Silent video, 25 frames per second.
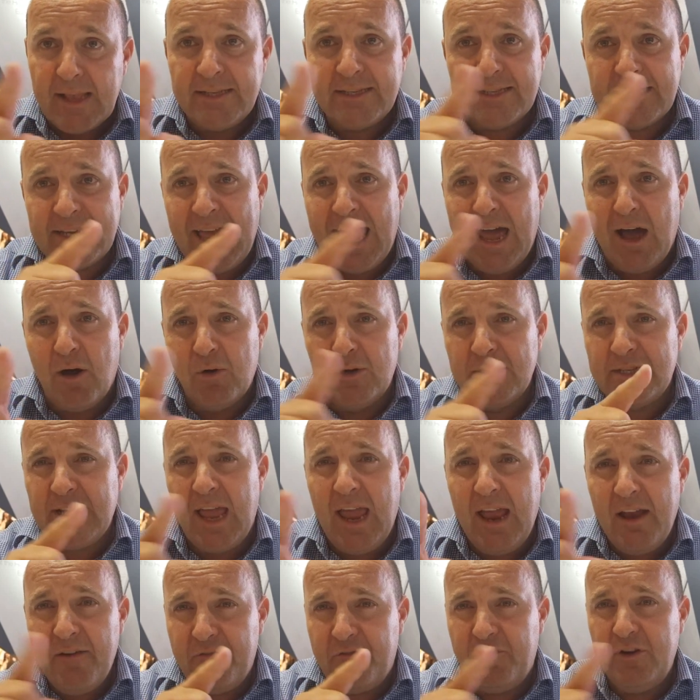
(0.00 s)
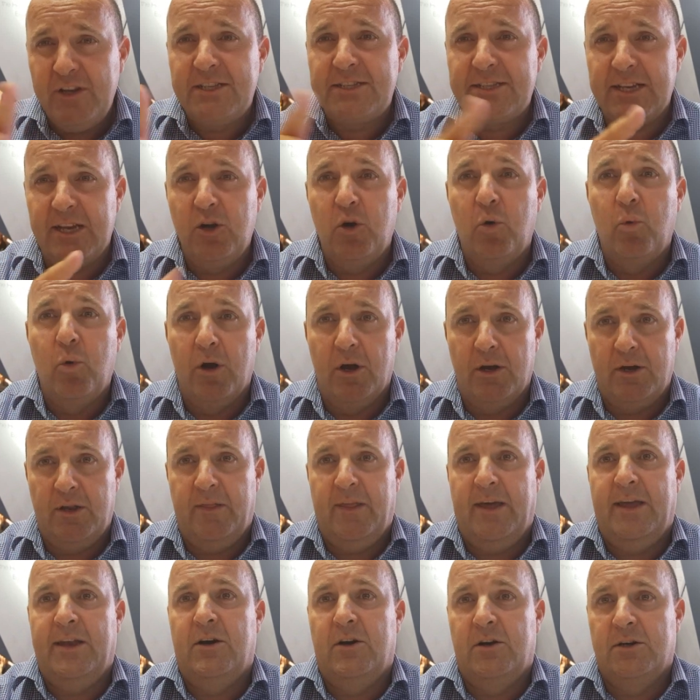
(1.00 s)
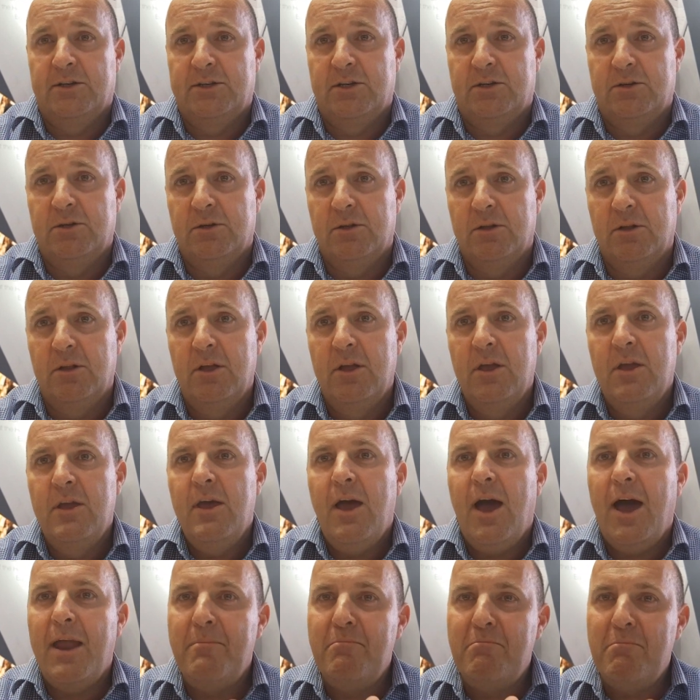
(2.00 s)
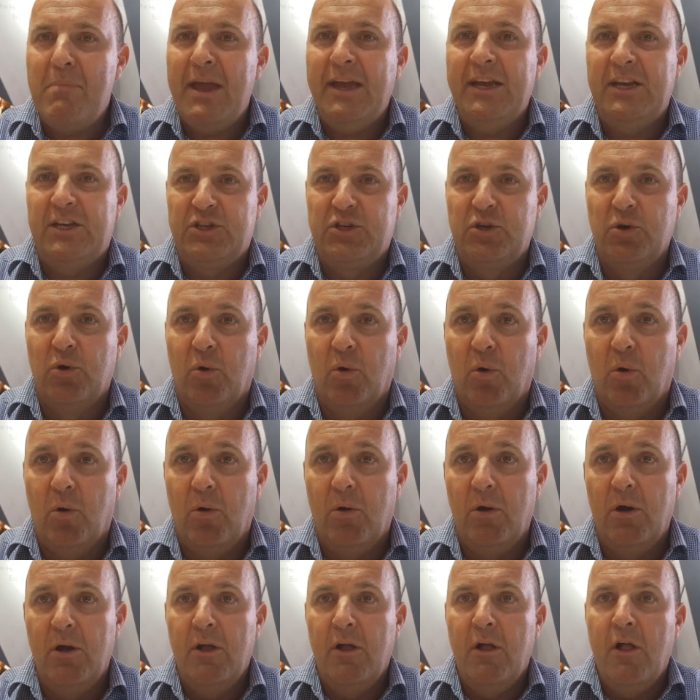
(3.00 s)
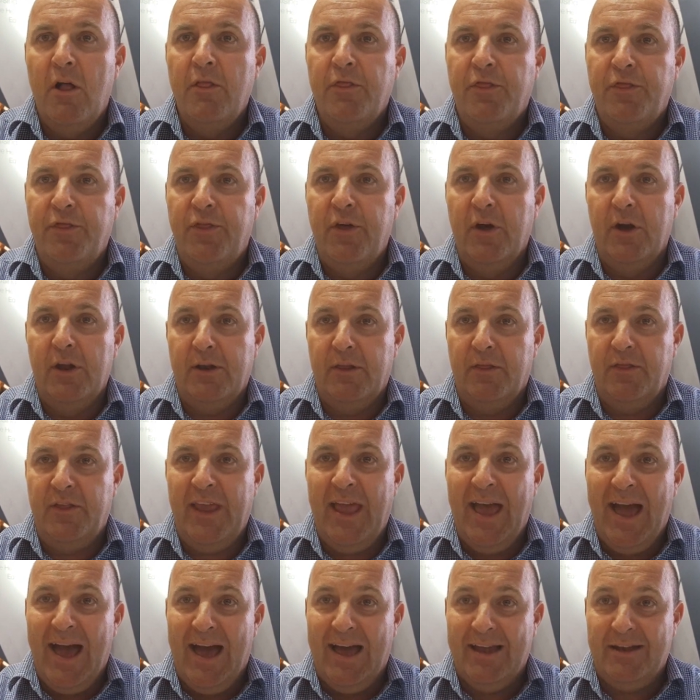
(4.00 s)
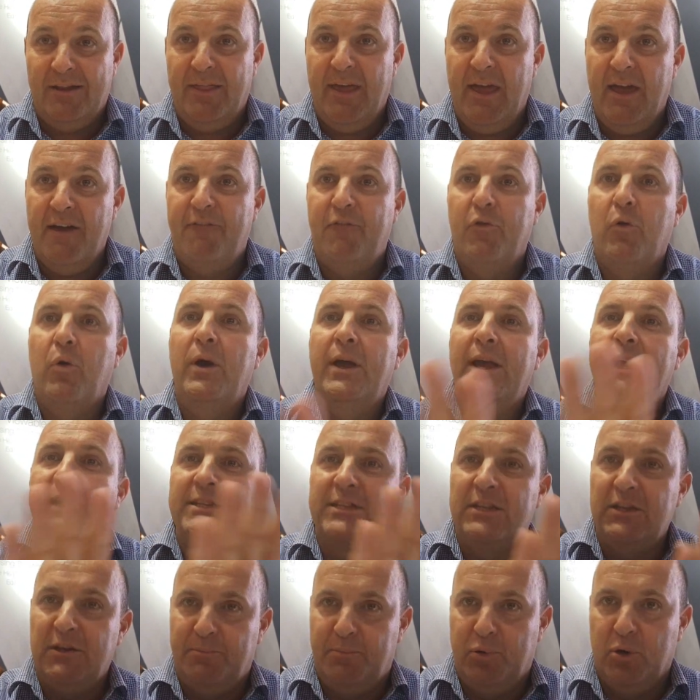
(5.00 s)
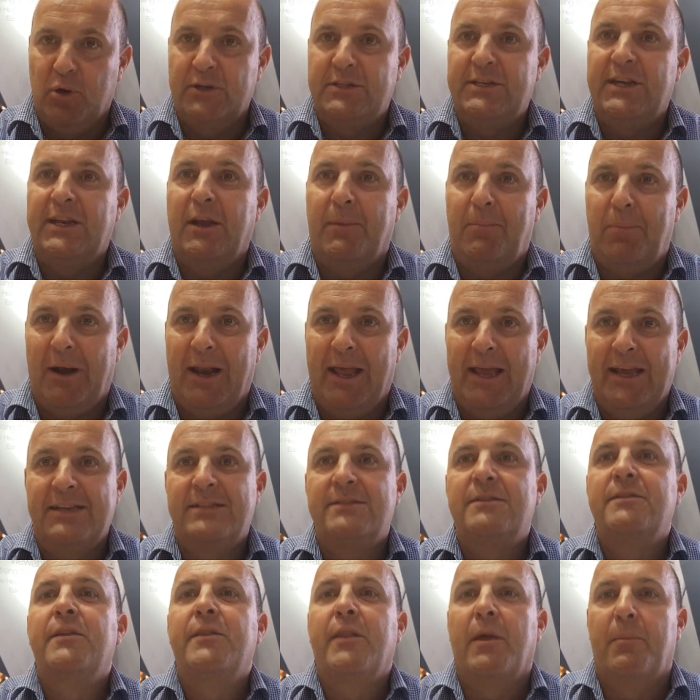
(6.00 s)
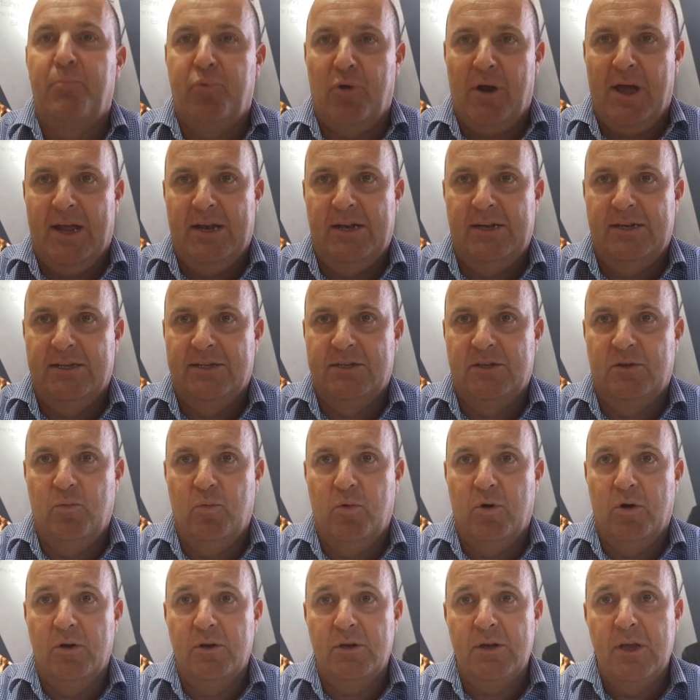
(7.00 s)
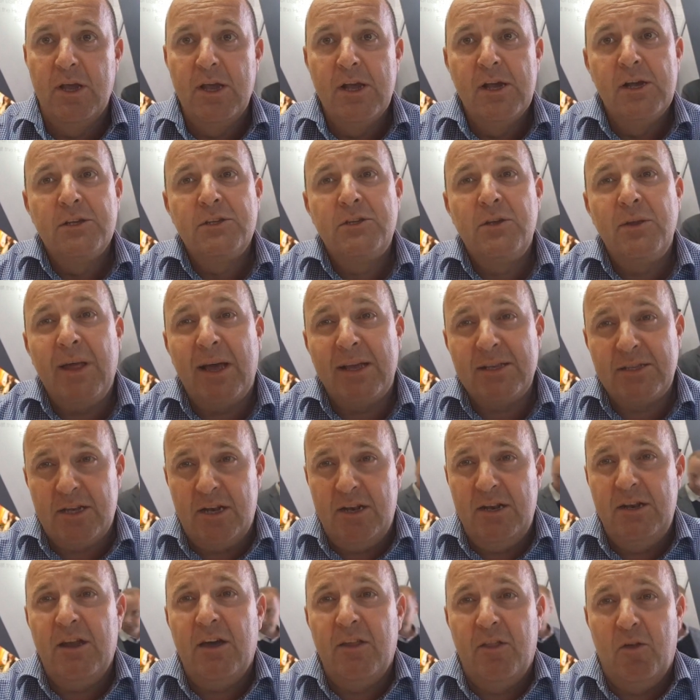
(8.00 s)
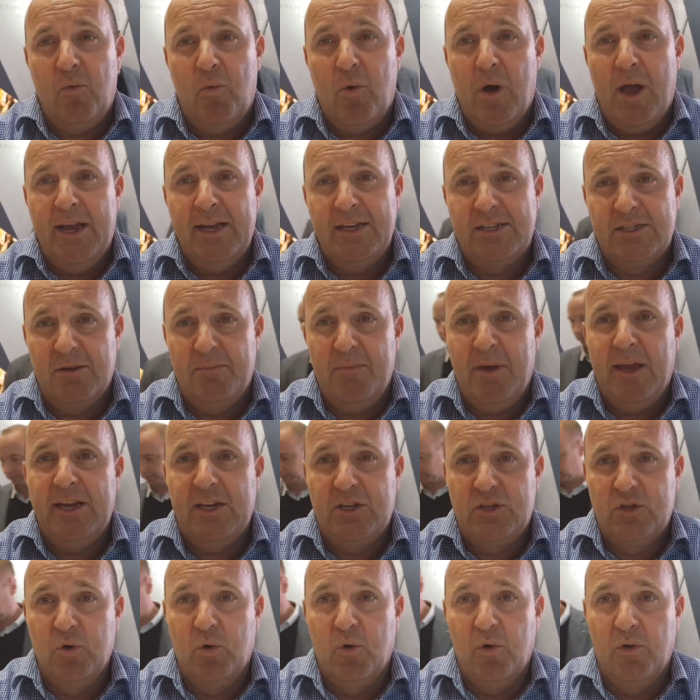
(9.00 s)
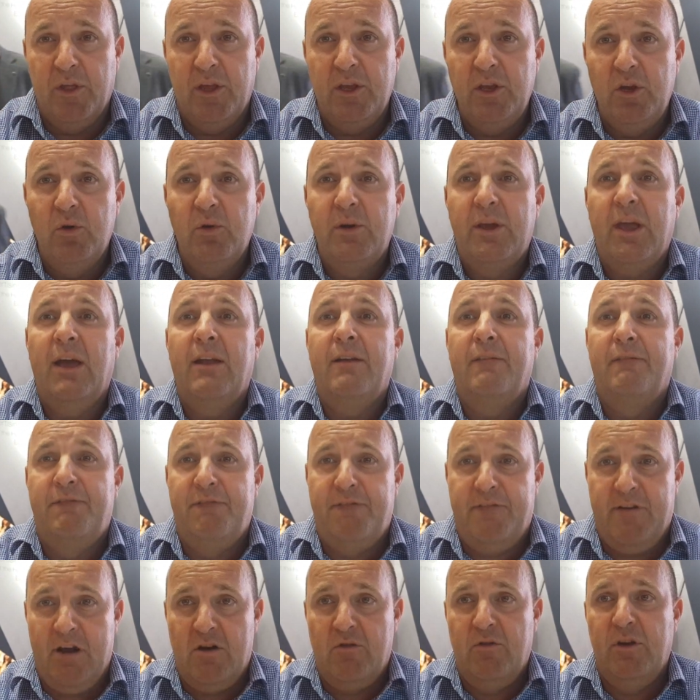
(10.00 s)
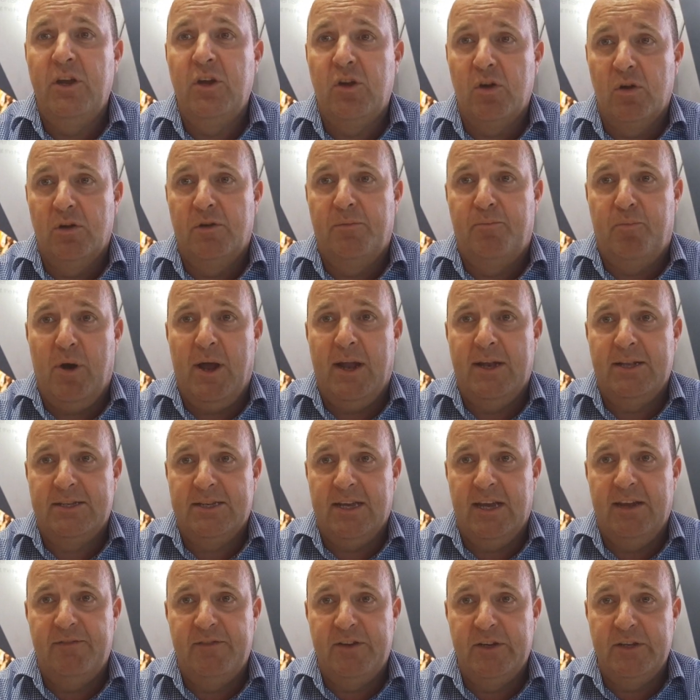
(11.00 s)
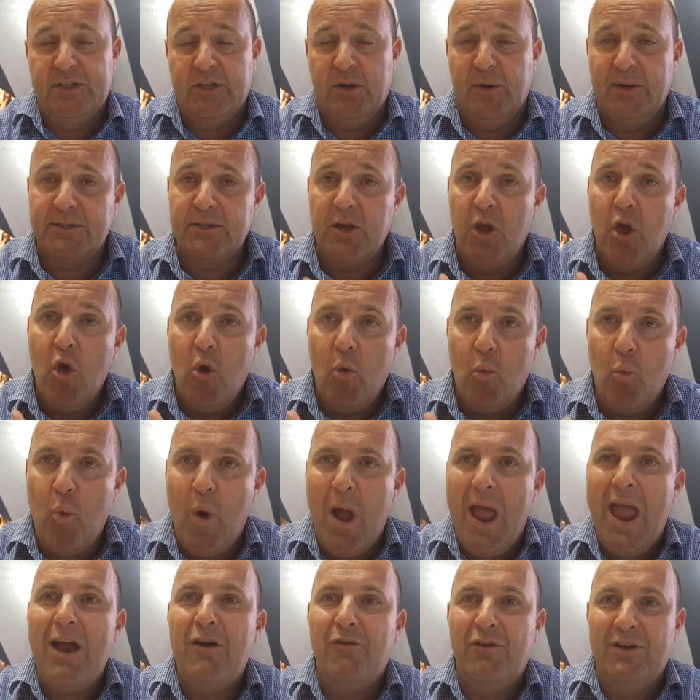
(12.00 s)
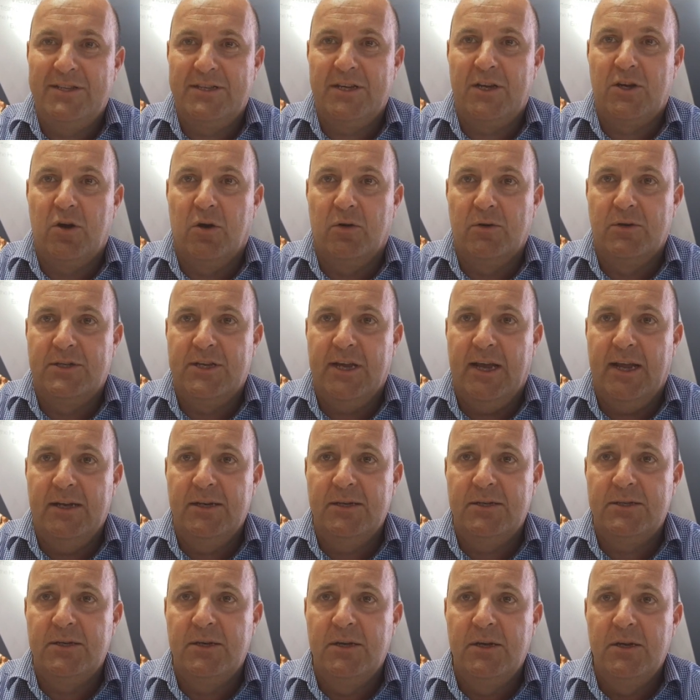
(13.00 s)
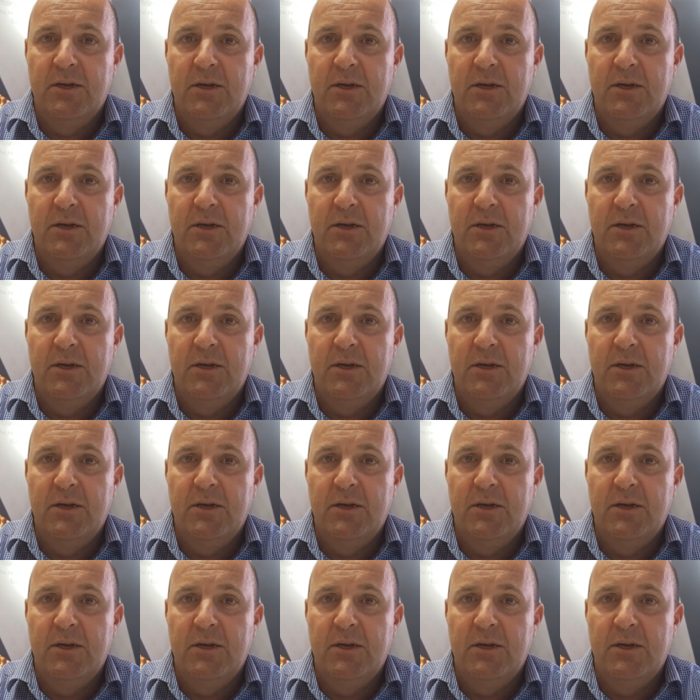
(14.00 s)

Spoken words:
scours every single word in that article and makes sure that the ad therefore isn't put in a place that the brand doesn't want. So that's another way to make sure that you get very good brand safety. So it's where is the content